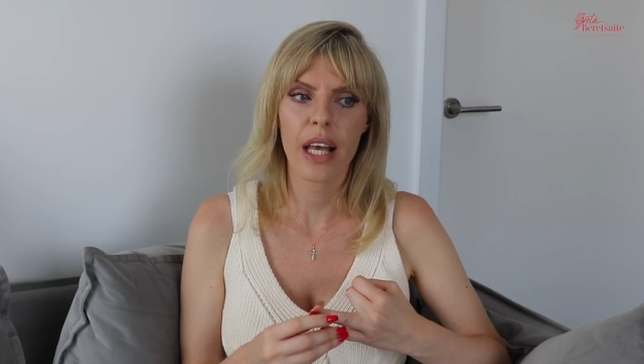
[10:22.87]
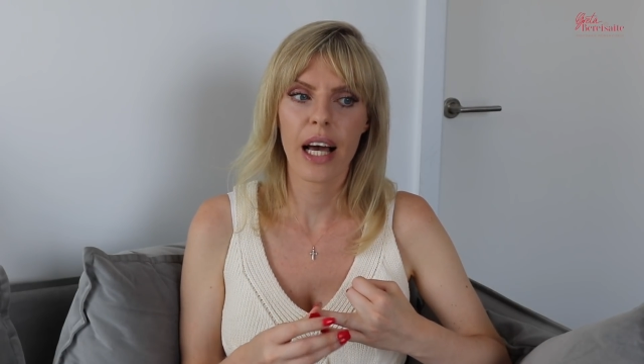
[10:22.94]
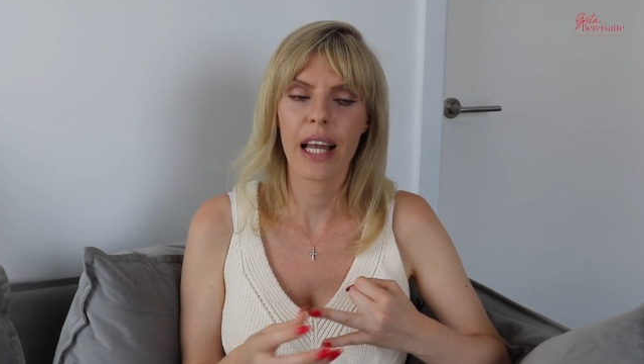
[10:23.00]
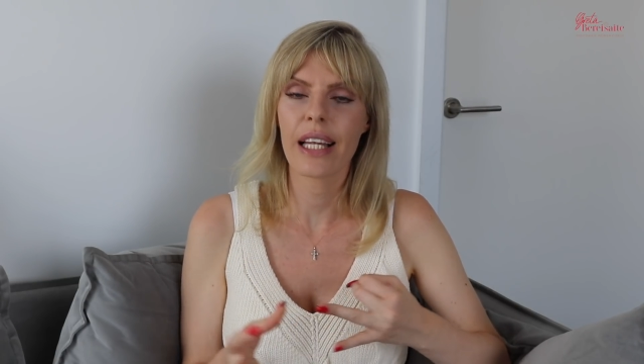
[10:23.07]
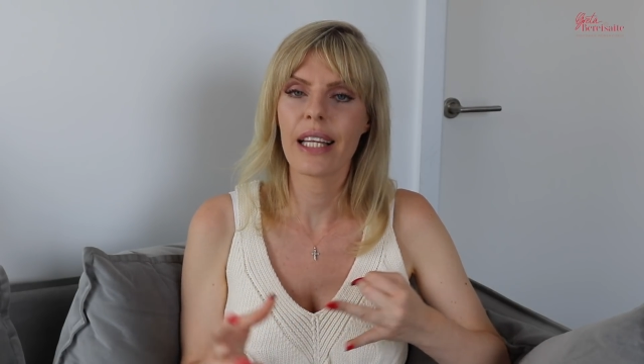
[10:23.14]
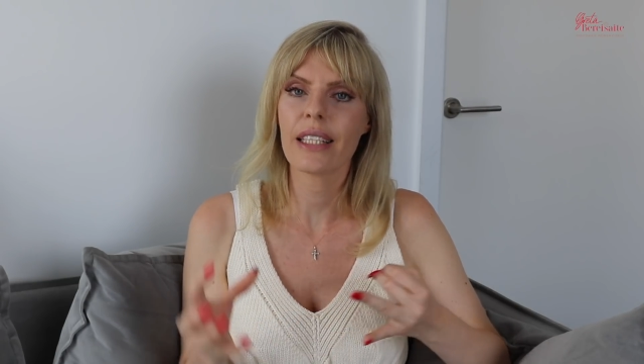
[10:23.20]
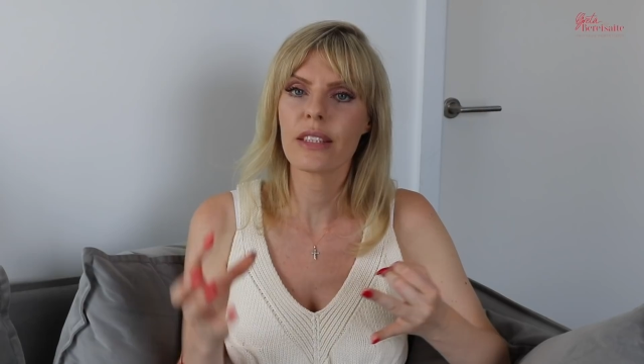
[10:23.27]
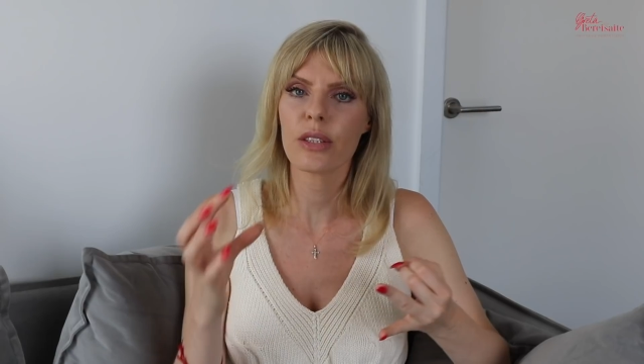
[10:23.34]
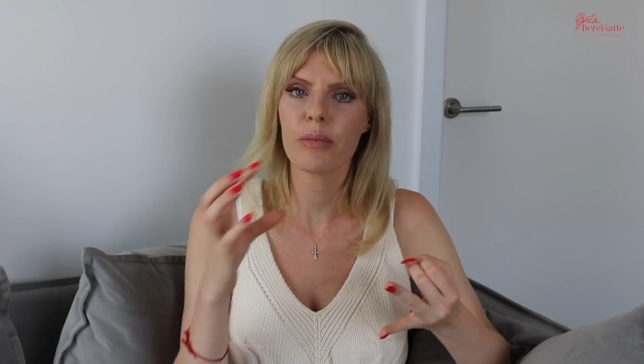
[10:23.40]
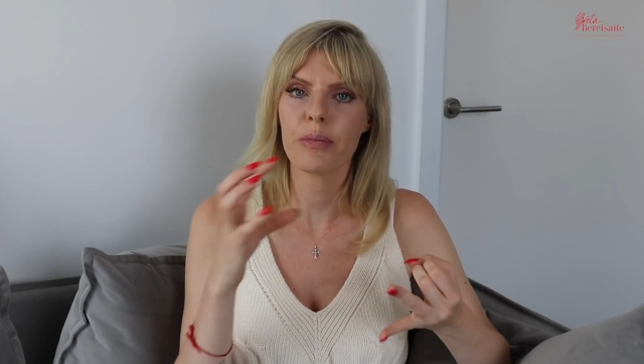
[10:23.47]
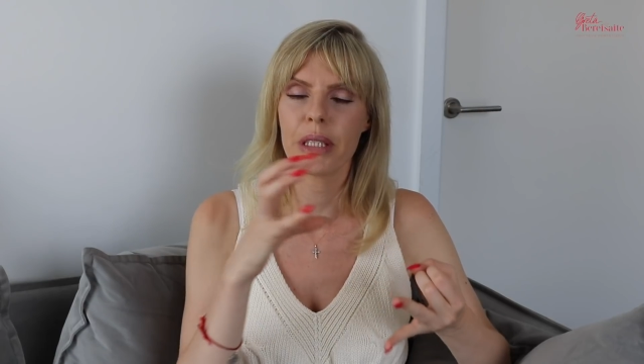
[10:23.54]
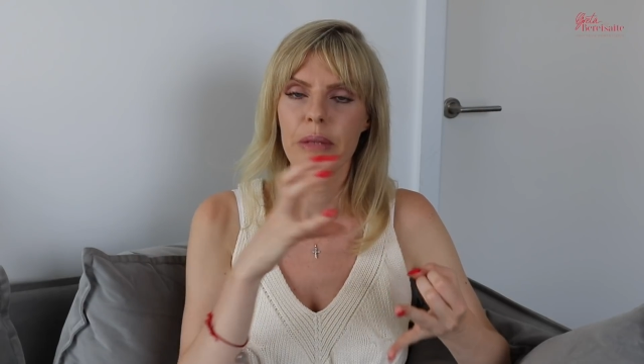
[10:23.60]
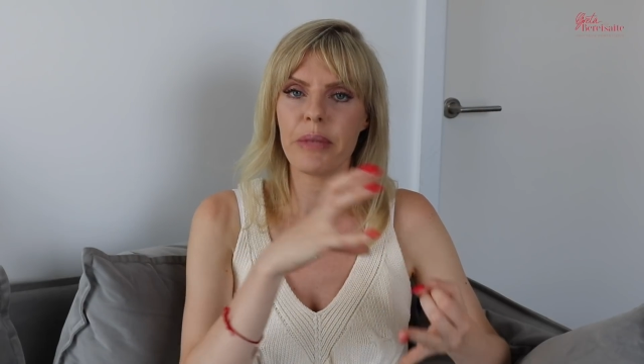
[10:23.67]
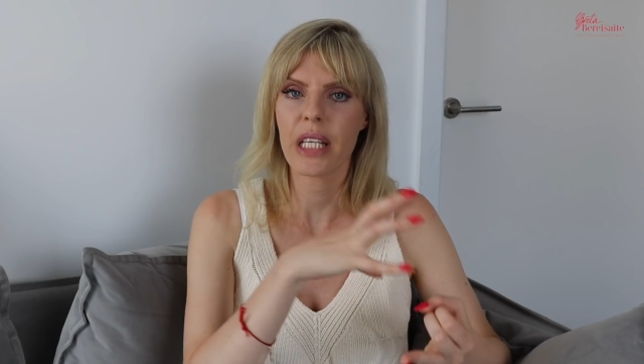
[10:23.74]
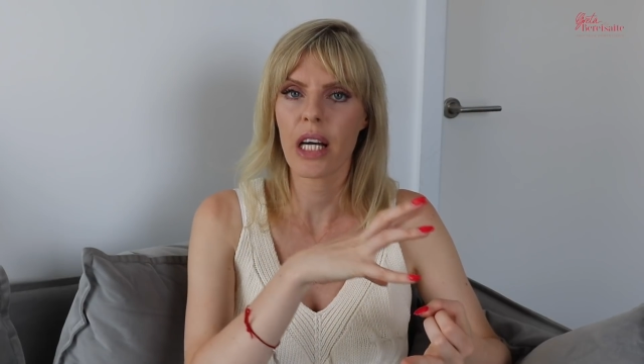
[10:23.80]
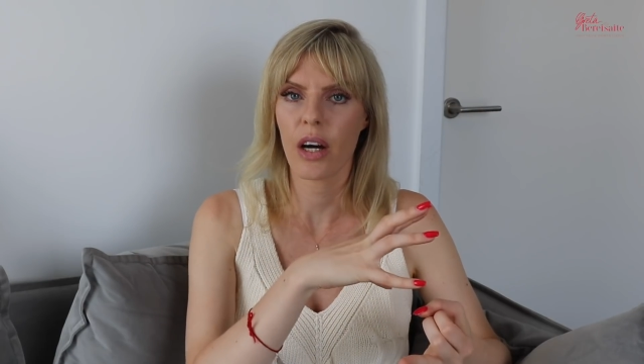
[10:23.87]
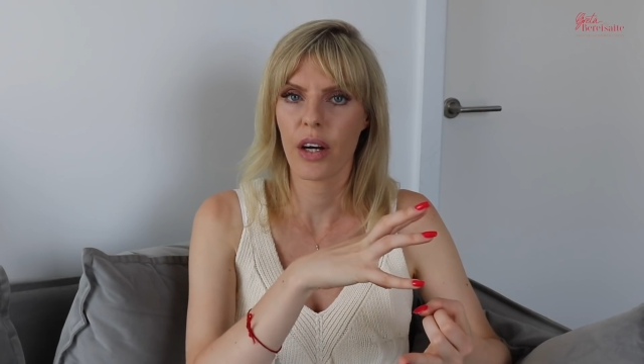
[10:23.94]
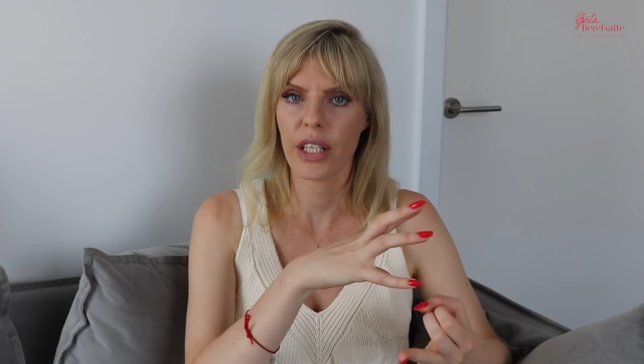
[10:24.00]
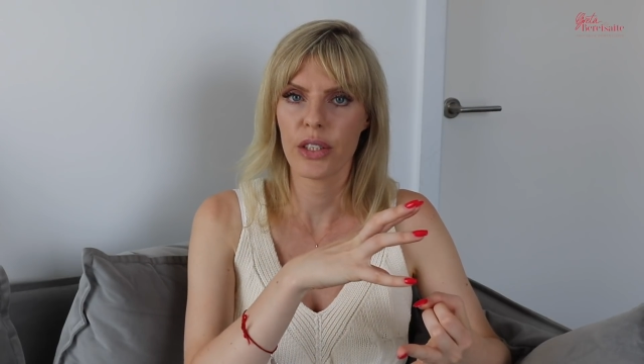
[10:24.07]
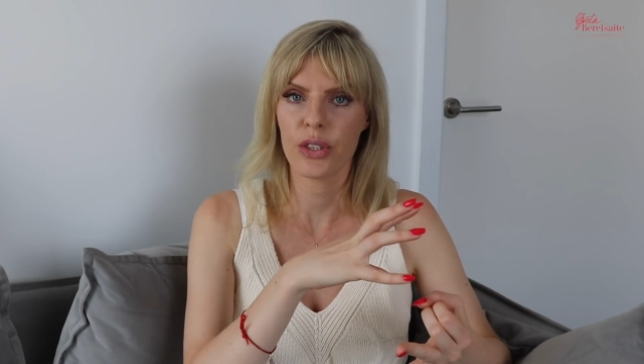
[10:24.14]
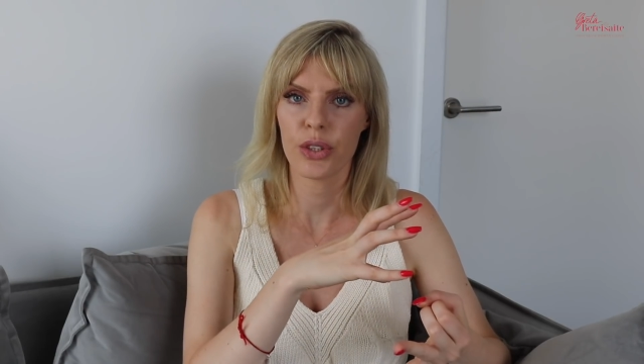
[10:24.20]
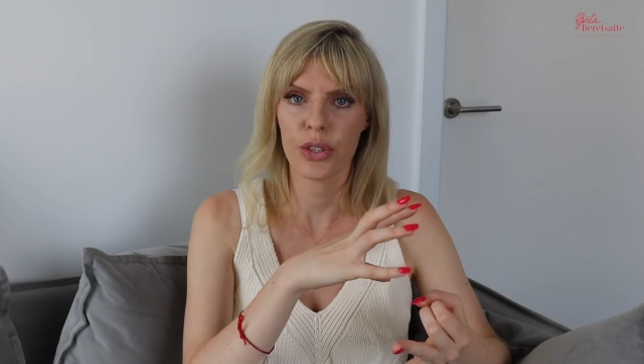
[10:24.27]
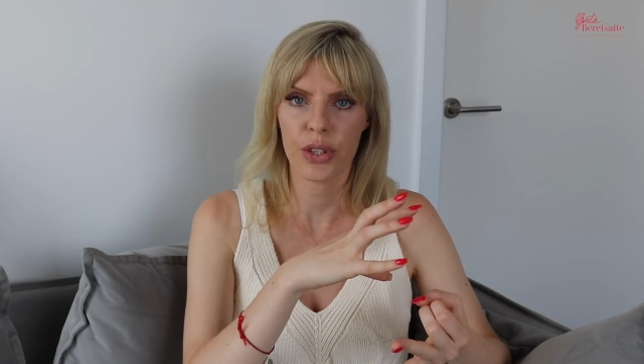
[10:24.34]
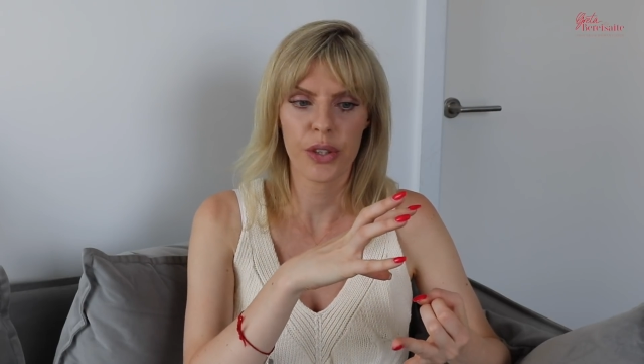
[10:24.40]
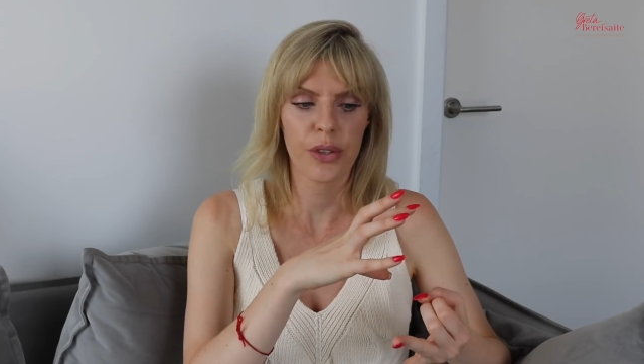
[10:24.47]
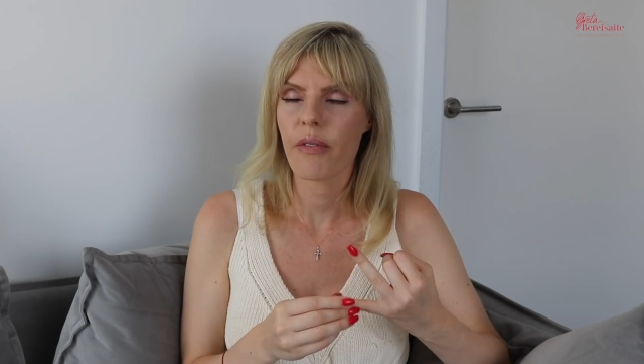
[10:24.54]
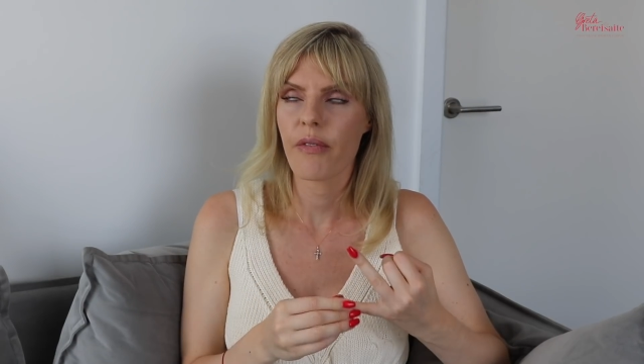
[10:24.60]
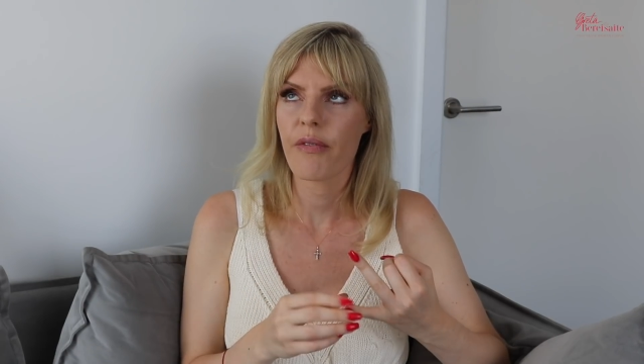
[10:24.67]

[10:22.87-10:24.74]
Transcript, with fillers: a little bit behind you,